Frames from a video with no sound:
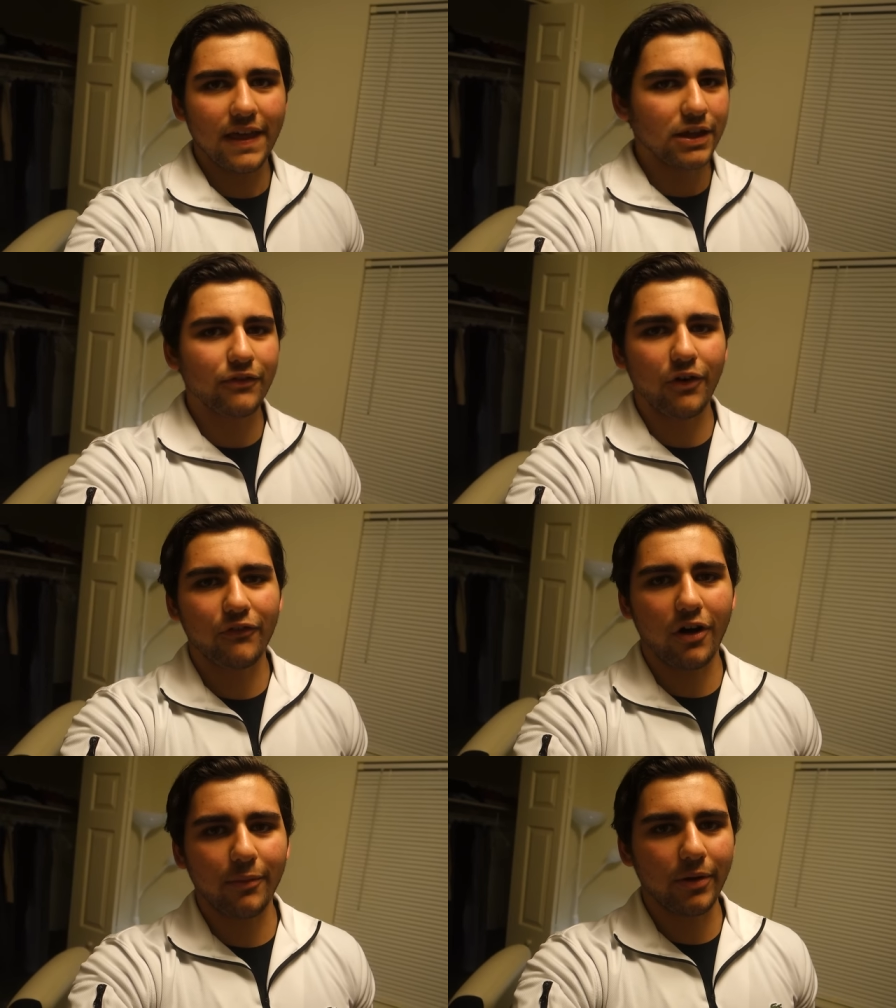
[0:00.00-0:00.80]
Thank you for
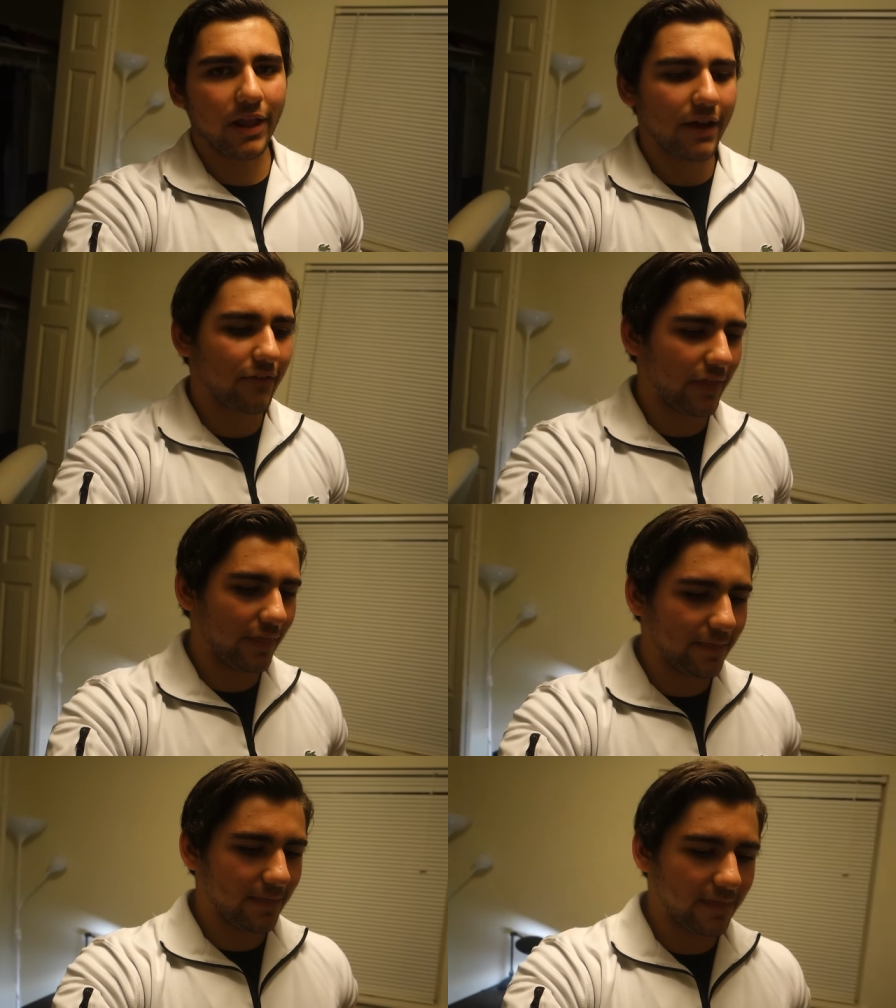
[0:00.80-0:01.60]
following my life,
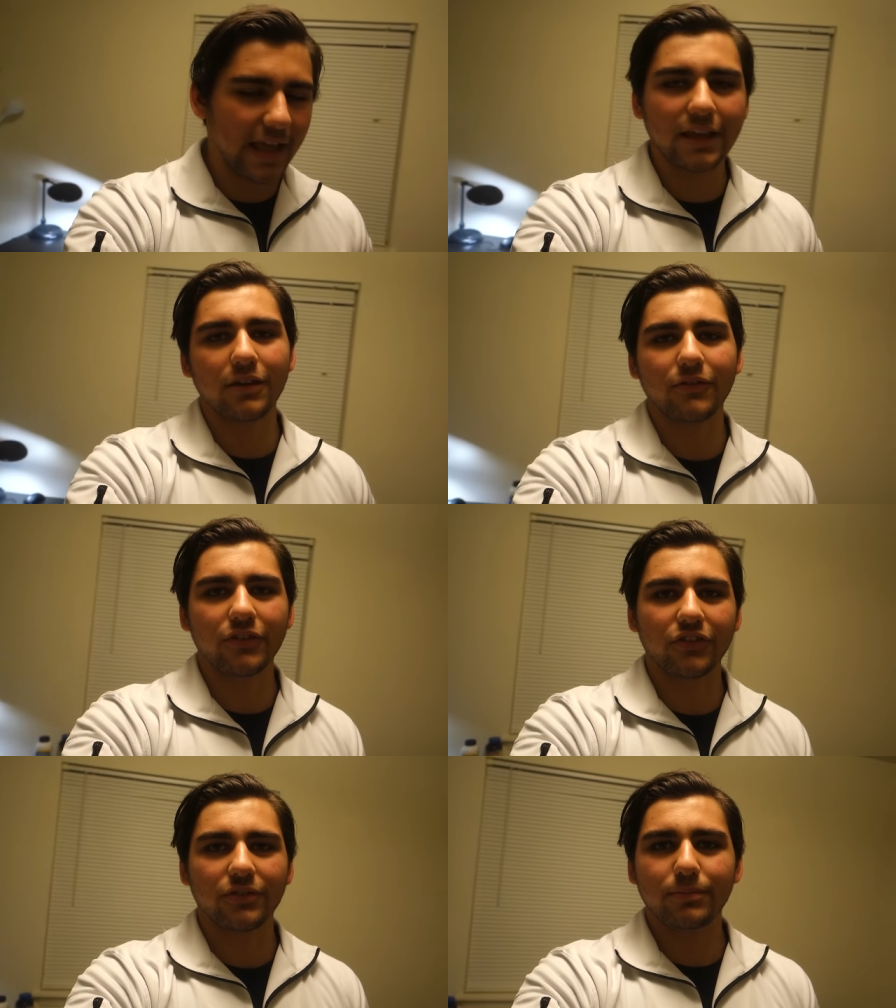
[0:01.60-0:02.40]
and thank you
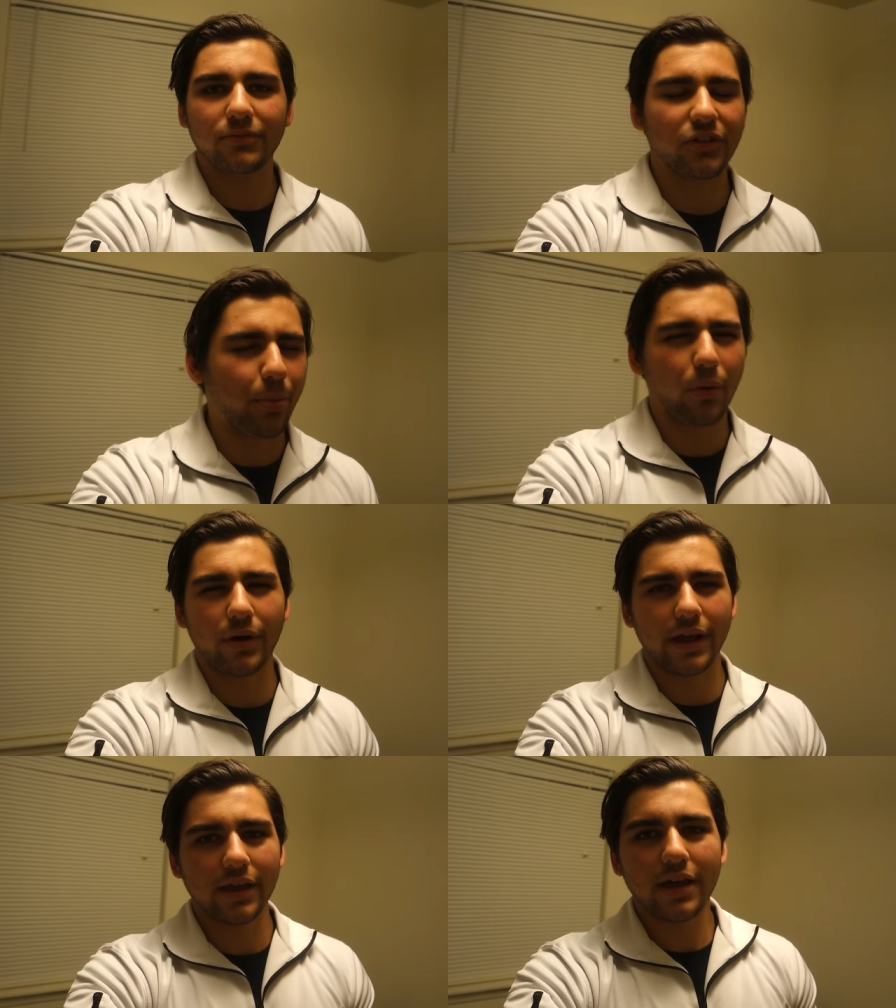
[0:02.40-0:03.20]
for just
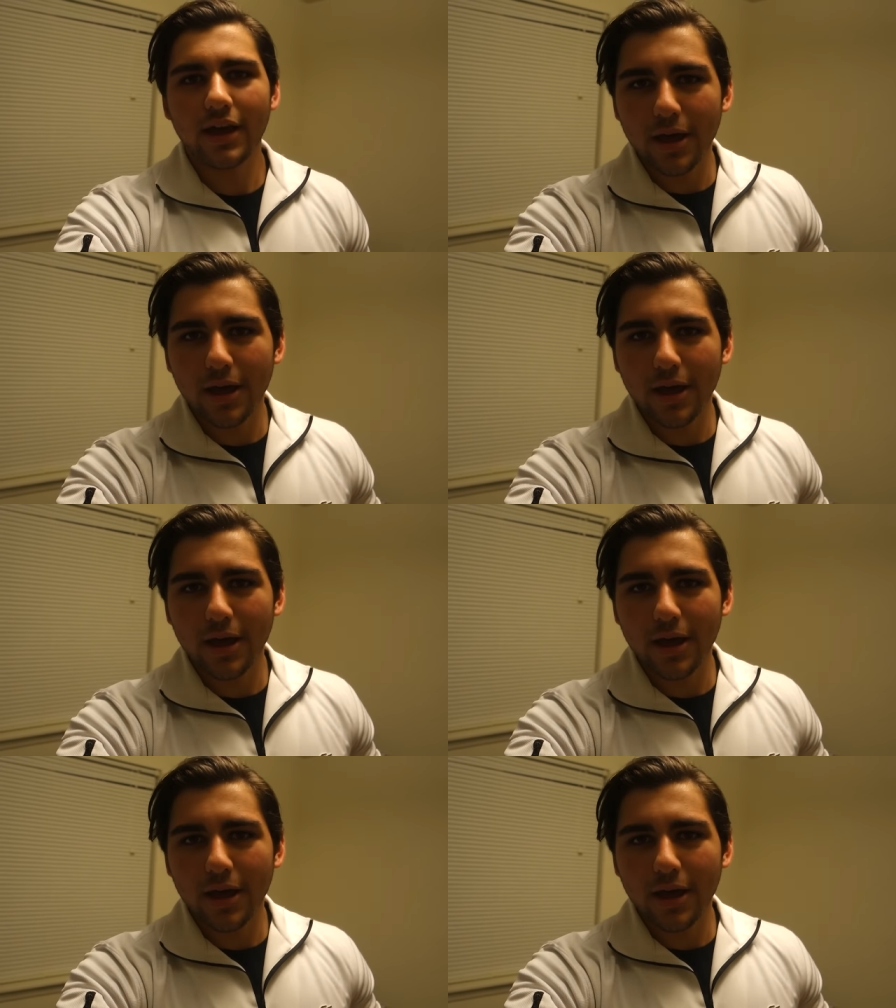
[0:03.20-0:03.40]
supporting.